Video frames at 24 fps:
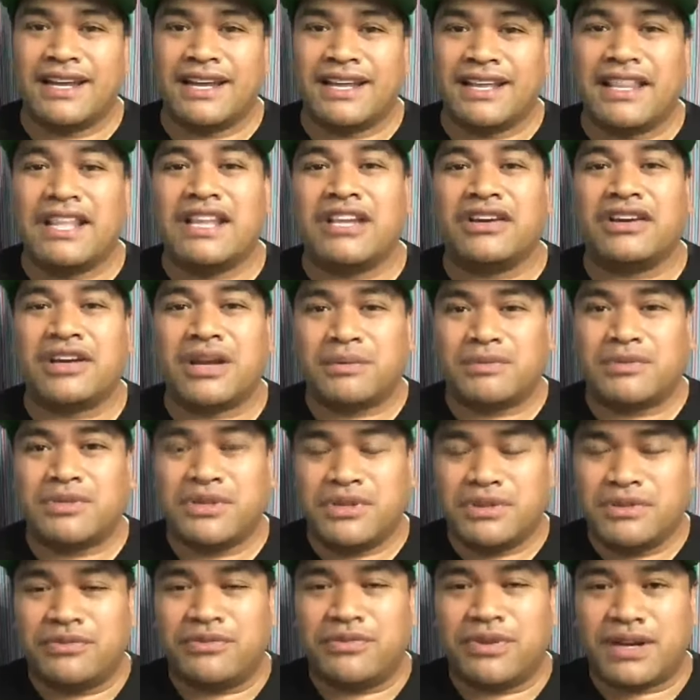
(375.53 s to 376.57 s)
they look up to
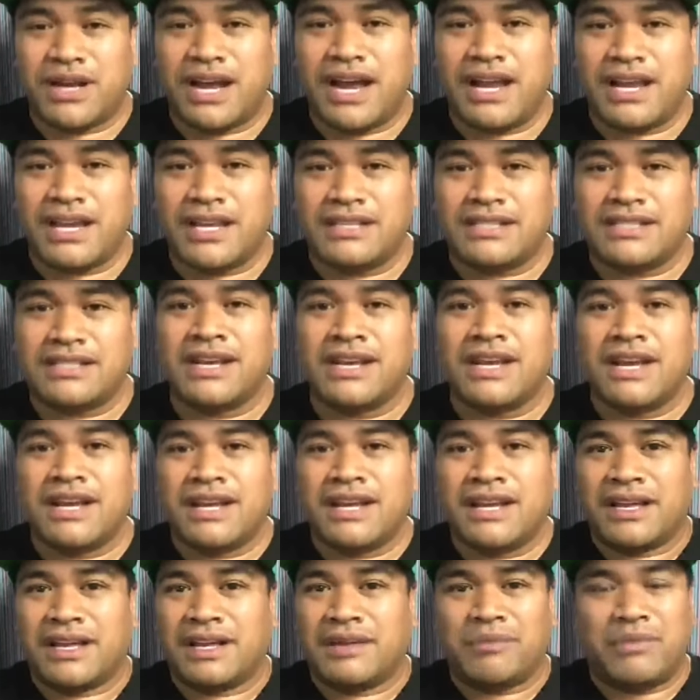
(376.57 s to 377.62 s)
you for guidance,
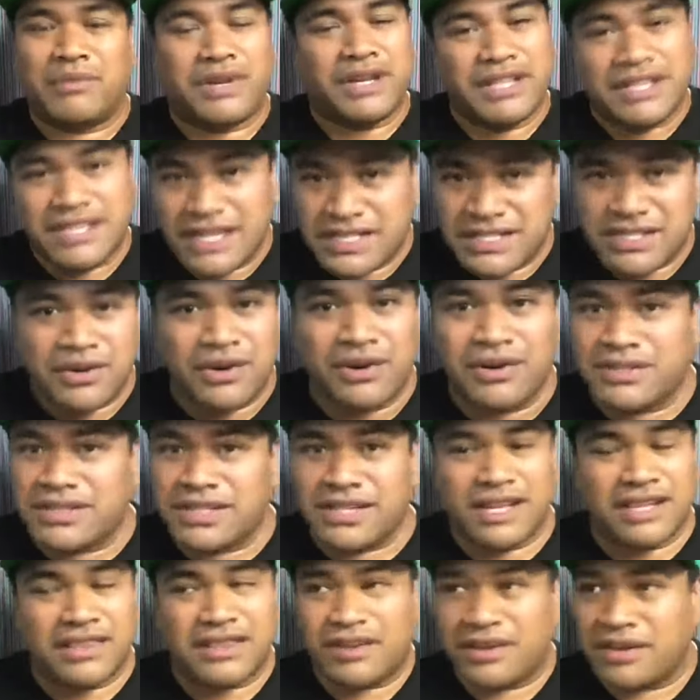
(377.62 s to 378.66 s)
but it doesn't hurt to
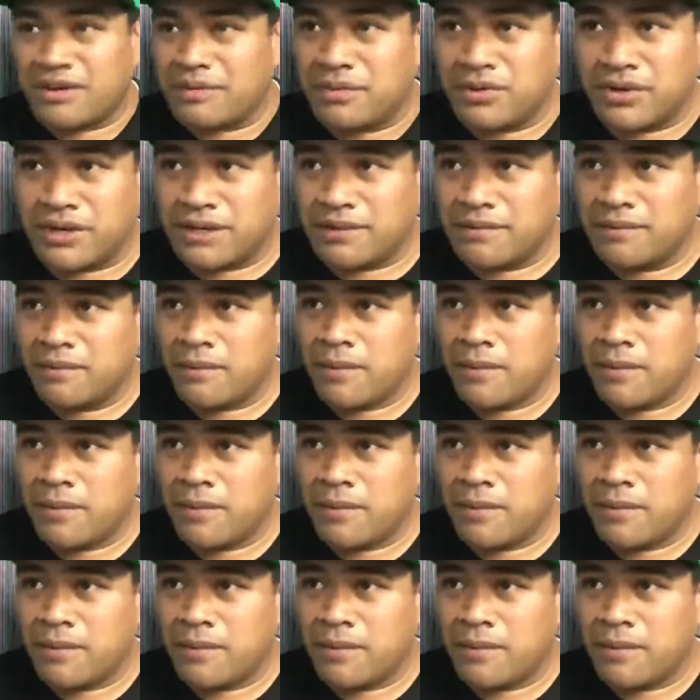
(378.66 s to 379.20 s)
get their input.